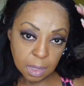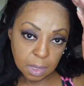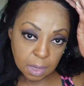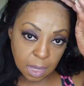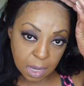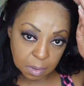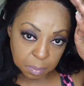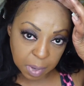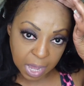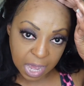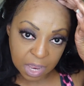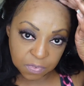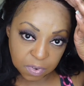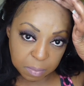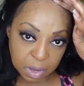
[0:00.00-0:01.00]
Not
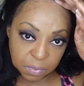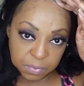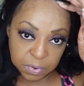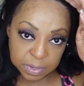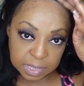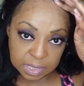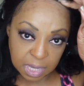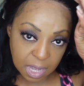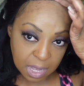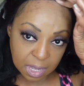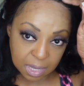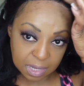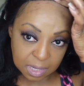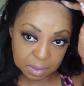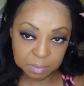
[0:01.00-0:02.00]
bad for my first
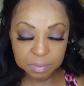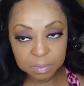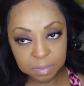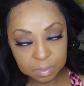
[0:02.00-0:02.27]
time.